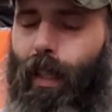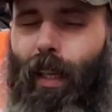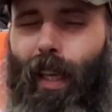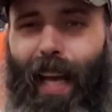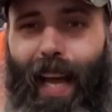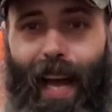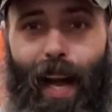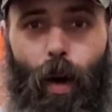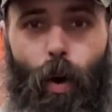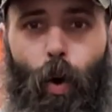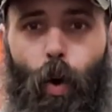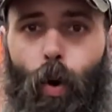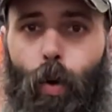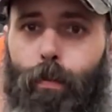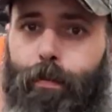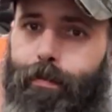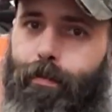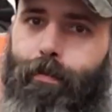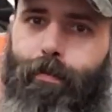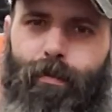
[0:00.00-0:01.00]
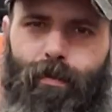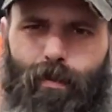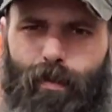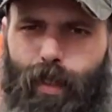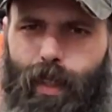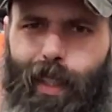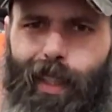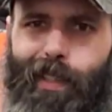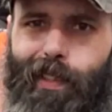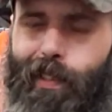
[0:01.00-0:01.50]
home,
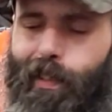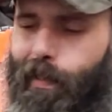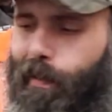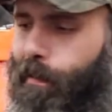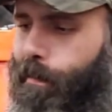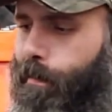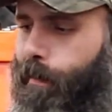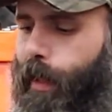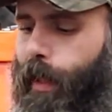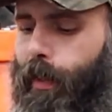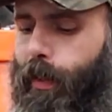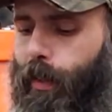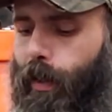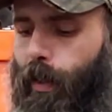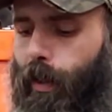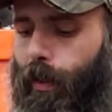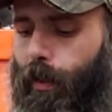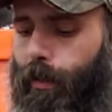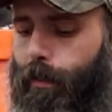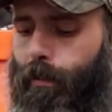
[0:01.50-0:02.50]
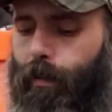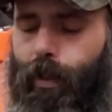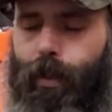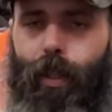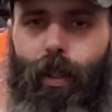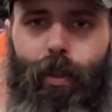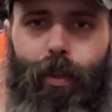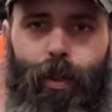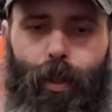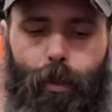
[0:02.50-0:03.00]
this will
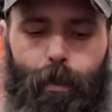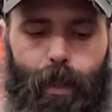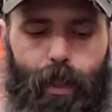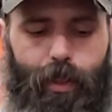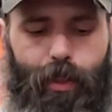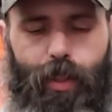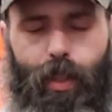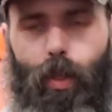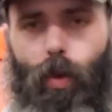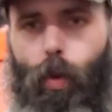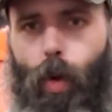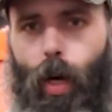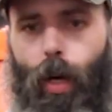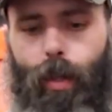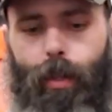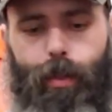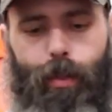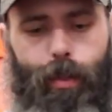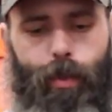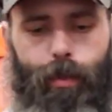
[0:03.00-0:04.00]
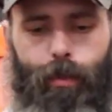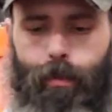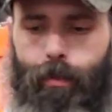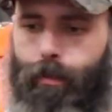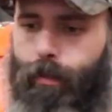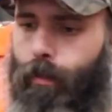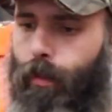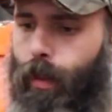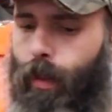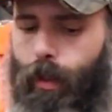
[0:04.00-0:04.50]
still do me, still works,
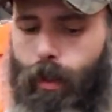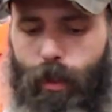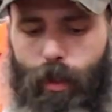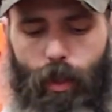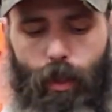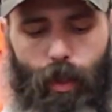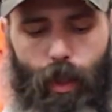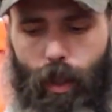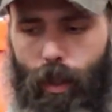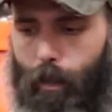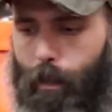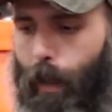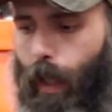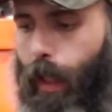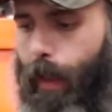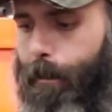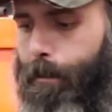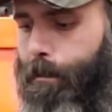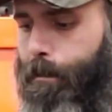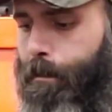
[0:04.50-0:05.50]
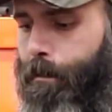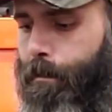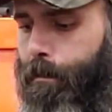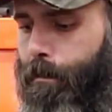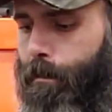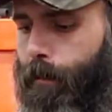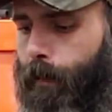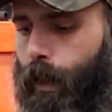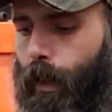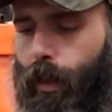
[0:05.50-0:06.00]
still kicks butt.
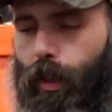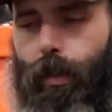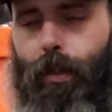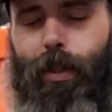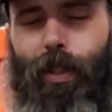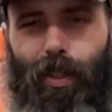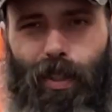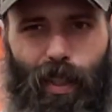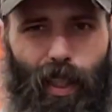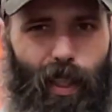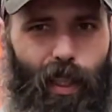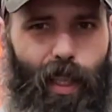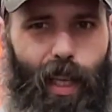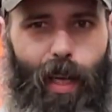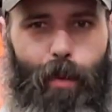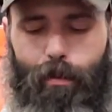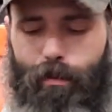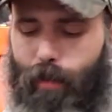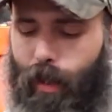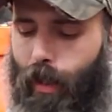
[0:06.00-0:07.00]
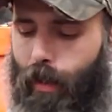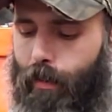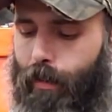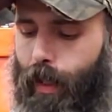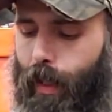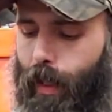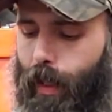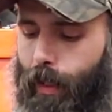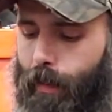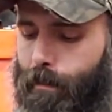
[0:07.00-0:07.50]
Used to see a lot
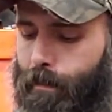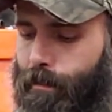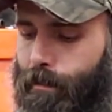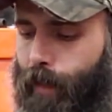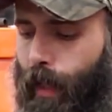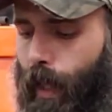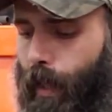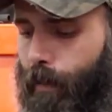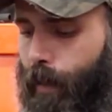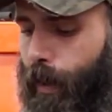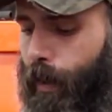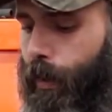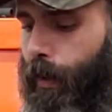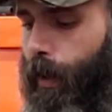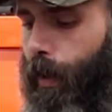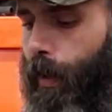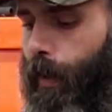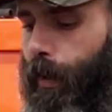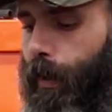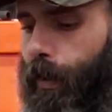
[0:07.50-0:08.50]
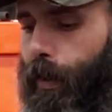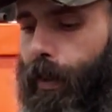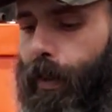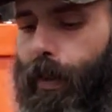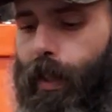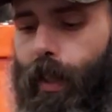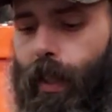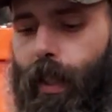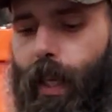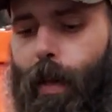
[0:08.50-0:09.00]
of, 5 years ago, used to
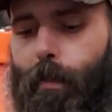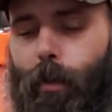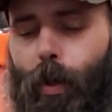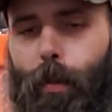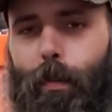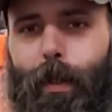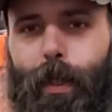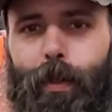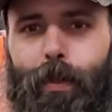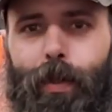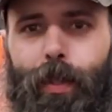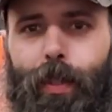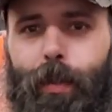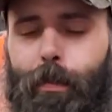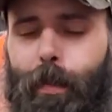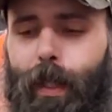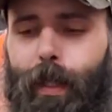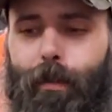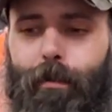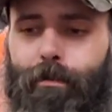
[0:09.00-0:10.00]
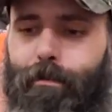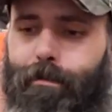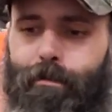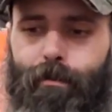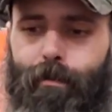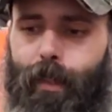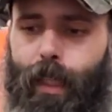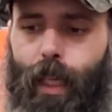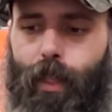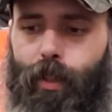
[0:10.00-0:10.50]
see a lot more business, but
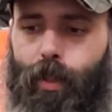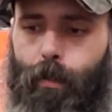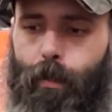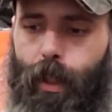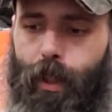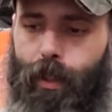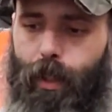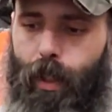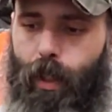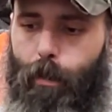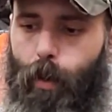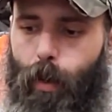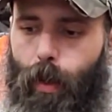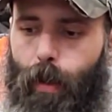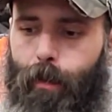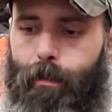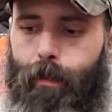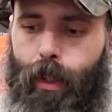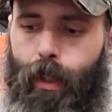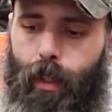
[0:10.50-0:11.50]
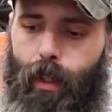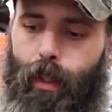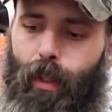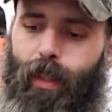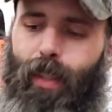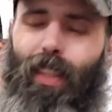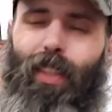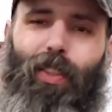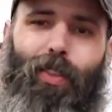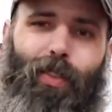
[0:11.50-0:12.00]
not so much anymore. This